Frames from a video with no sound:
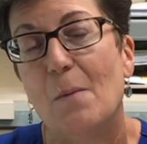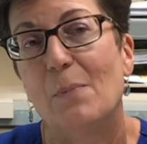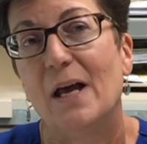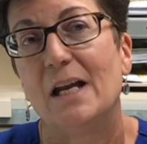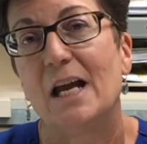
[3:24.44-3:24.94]

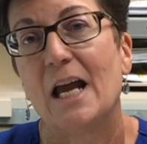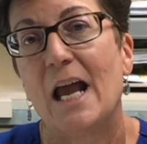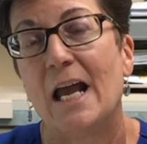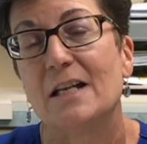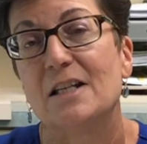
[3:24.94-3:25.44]
But
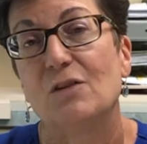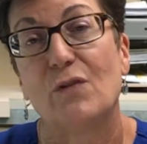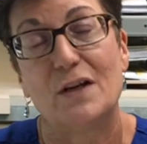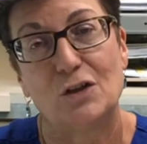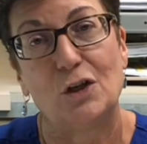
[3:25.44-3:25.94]
as the
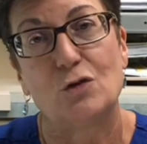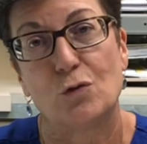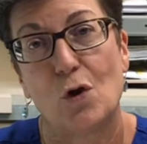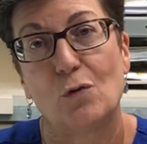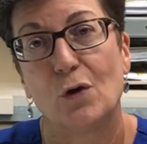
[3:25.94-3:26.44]
infection
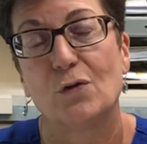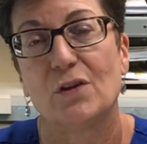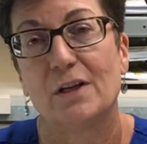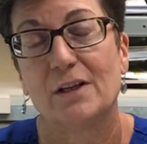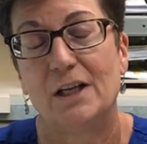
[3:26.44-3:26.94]
control nurse
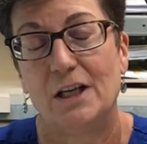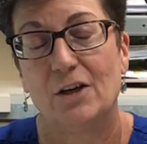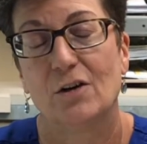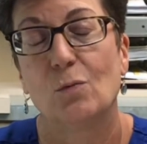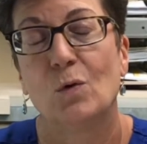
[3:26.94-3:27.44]

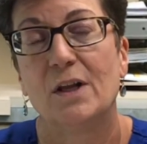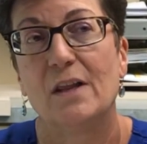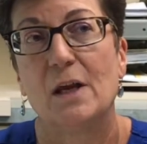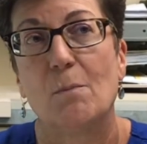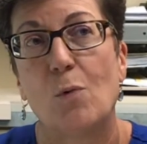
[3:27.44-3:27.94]
here, one of
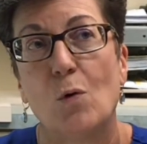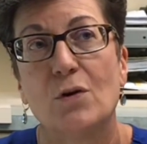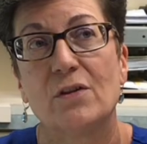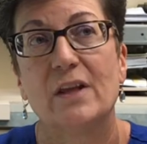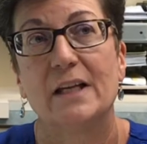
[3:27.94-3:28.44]
the
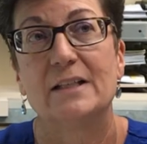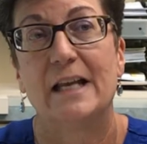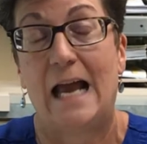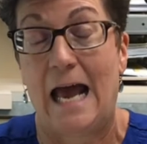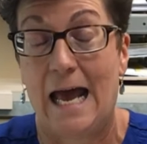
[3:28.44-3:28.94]
important things
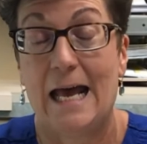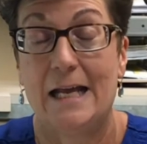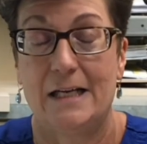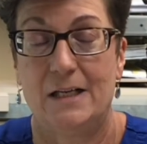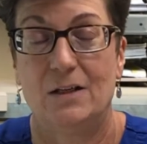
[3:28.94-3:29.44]
that
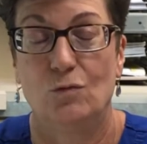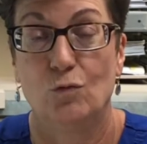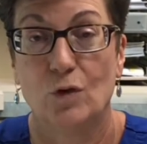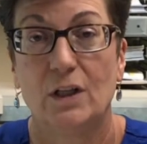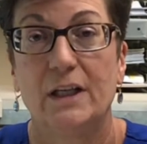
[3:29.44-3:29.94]
I
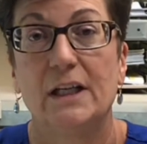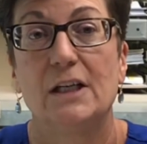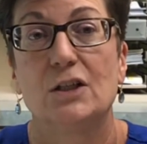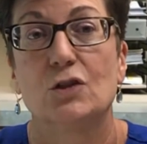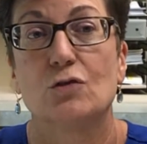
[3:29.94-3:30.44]

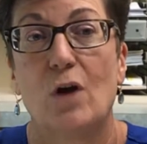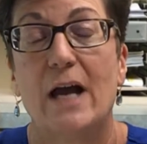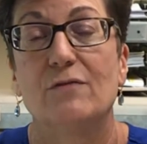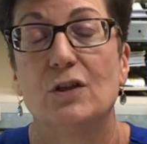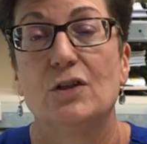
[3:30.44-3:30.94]
really
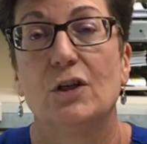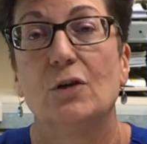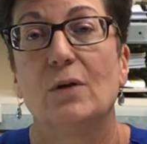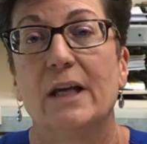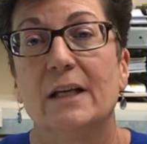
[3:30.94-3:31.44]
strive to
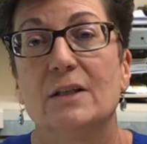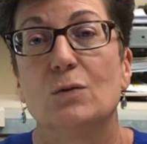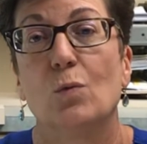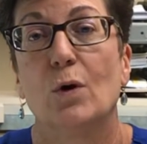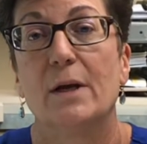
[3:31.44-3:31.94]
do
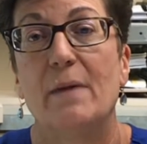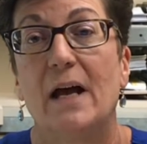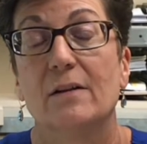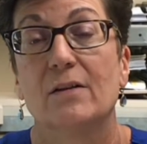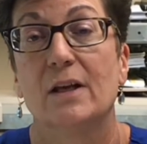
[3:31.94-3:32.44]
is worry
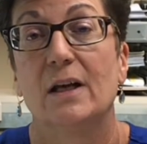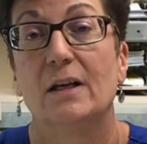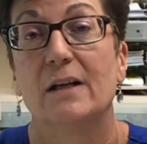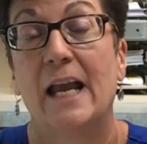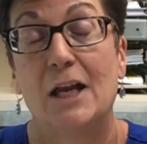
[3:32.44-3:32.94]
about
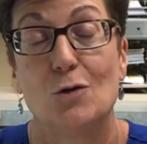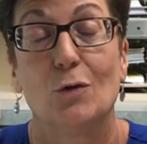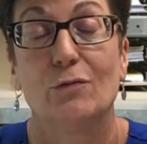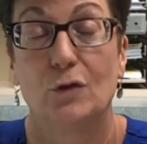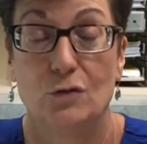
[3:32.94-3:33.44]
the
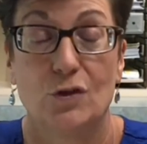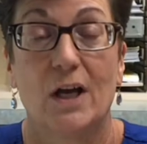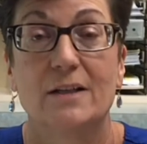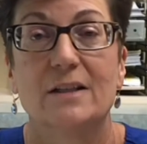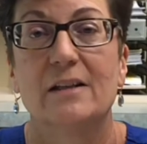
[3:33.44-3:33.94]
annual flu
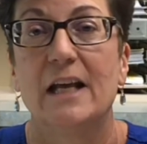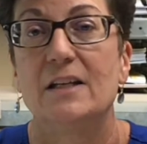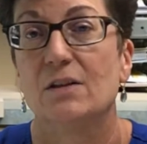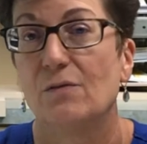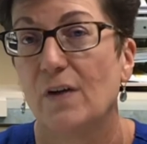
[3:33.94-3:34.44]
shots. That
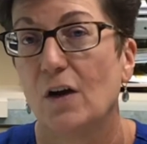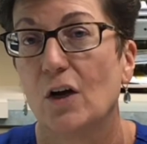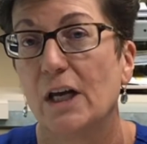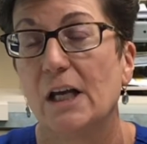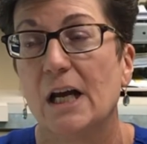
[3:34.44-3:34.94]
is a
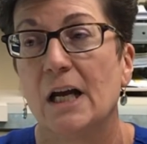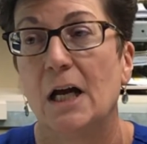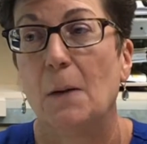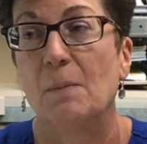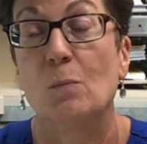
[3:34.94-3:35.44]
very
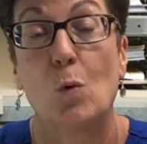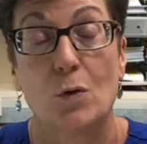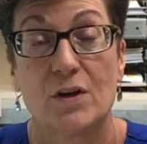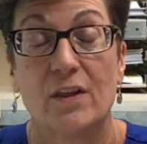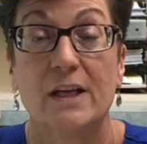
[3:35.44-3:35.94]

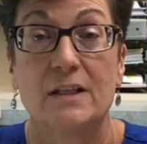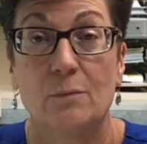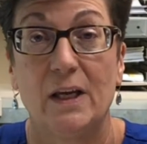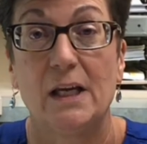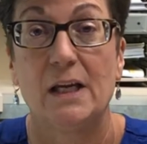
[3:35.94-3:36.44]
important thing to
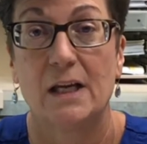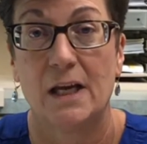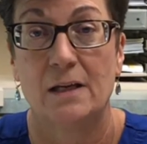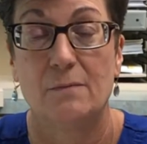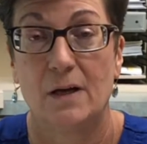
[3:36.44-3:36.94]
me
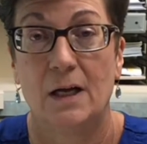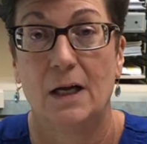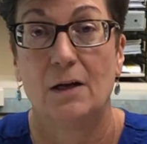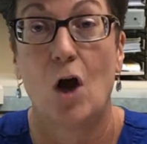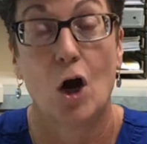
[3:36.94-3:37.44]
in
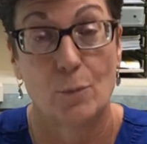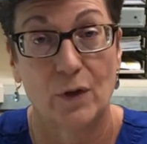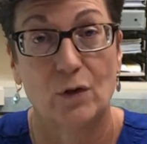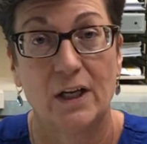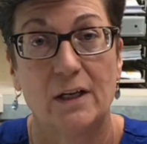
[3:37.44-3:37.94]
our
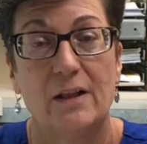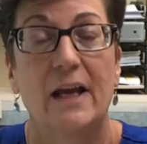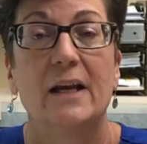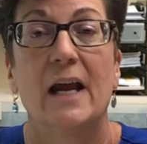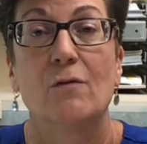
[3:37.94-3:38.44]
building,
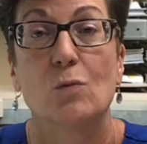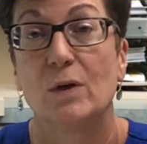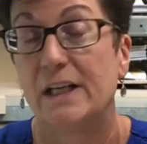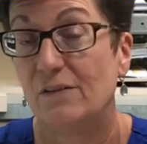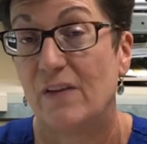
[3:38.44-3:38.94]
that
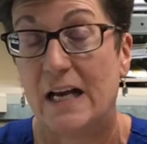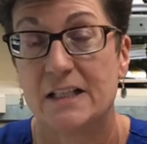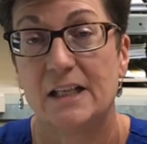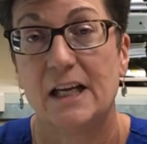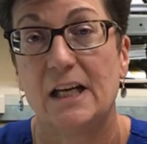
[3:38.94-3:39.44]
everyone get
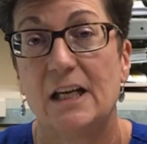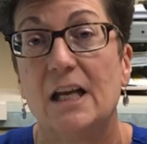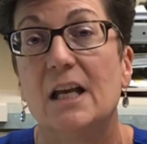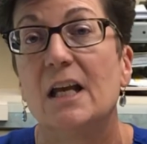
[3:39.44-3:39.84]
vaccinated.